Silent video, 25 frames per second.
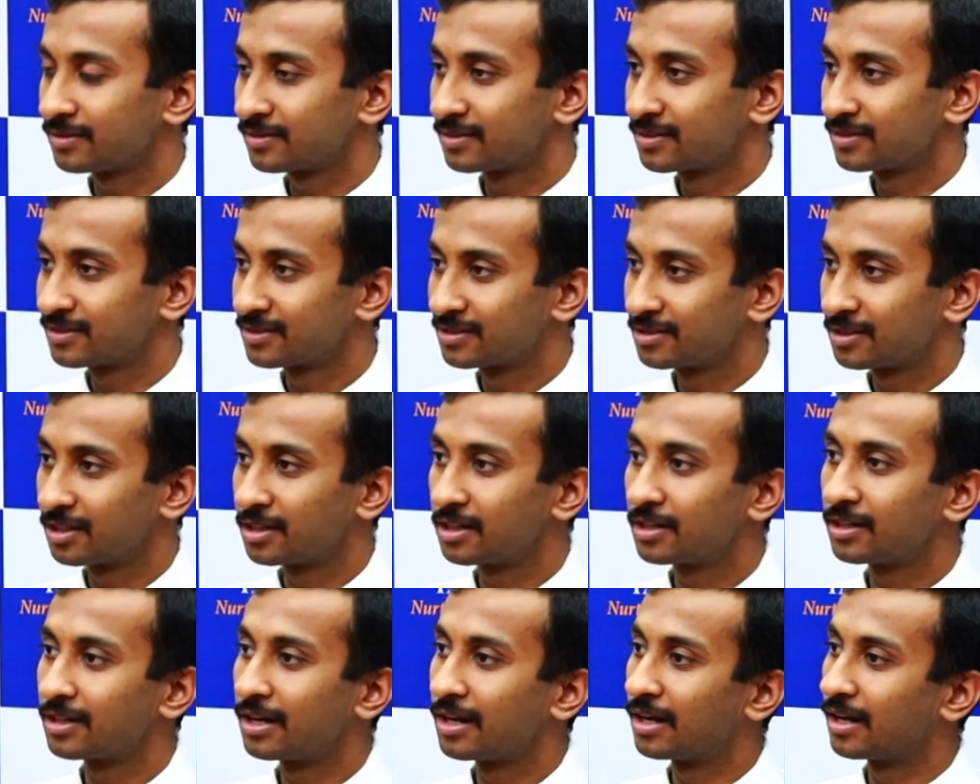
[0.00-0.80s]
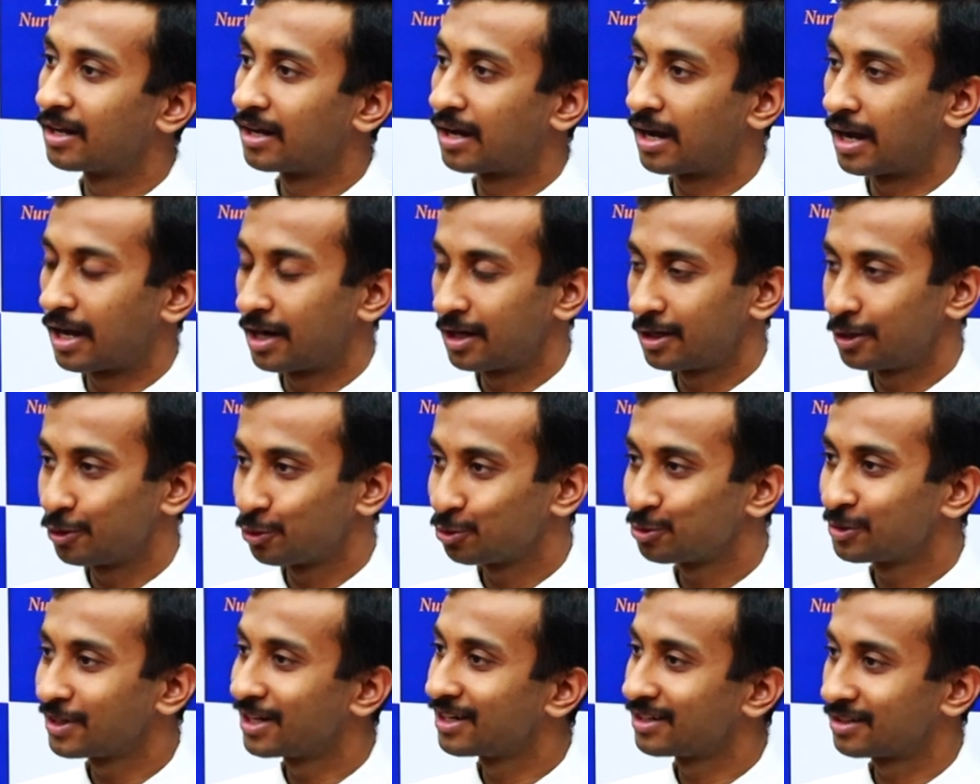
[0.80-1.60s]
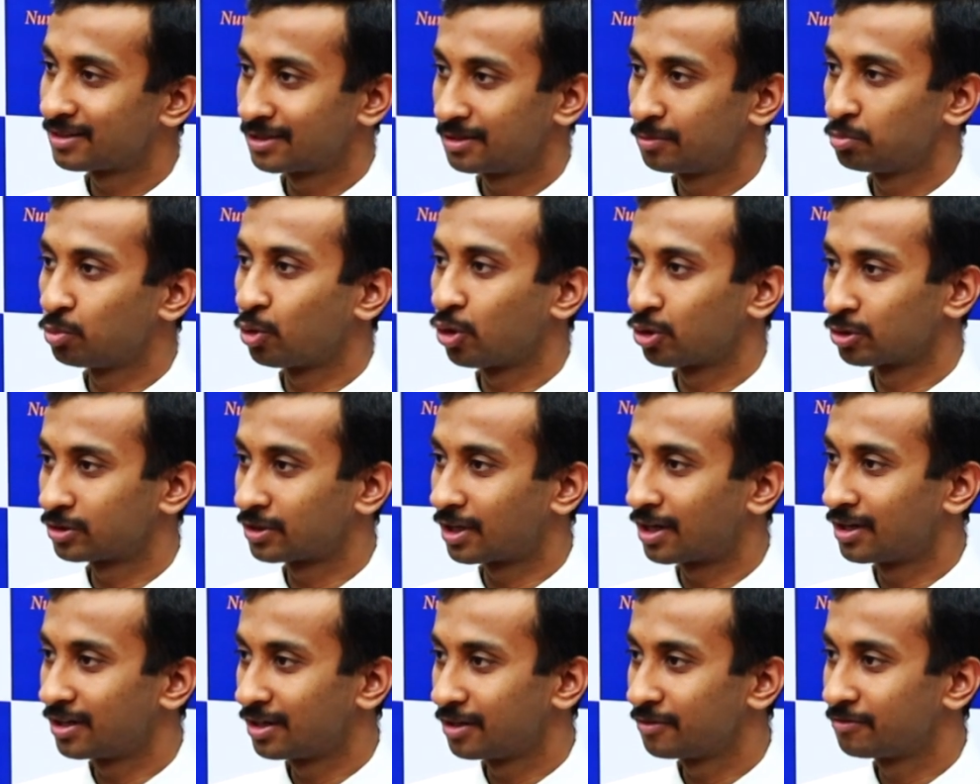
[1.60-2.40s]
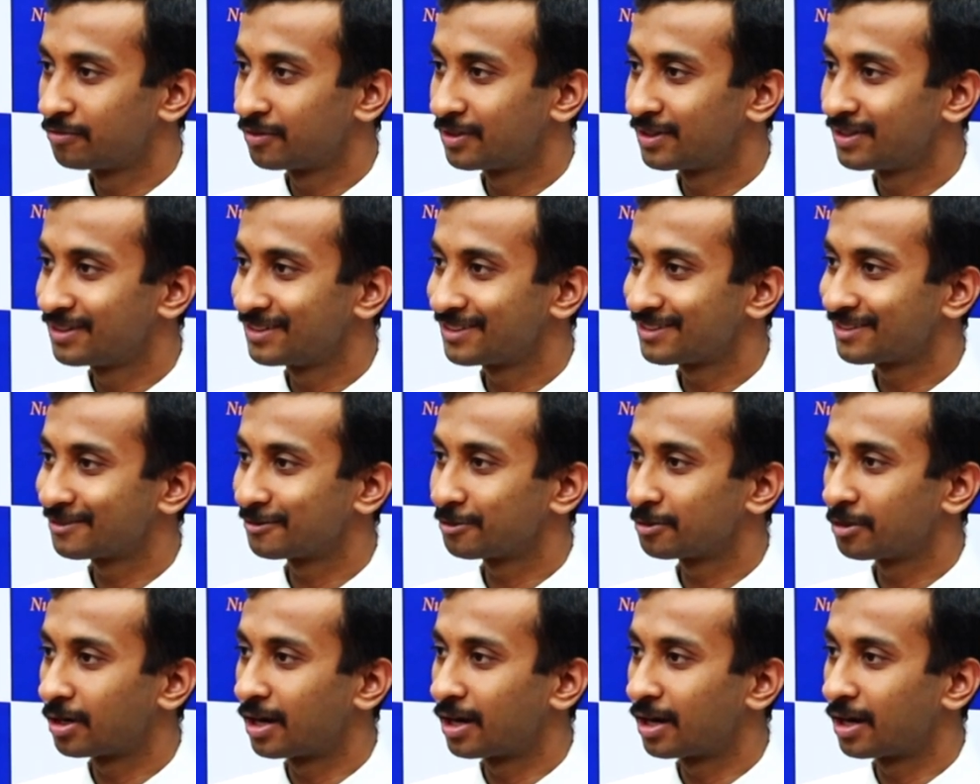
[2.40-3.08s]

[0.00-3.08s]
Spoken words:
Sir, I know that both are different,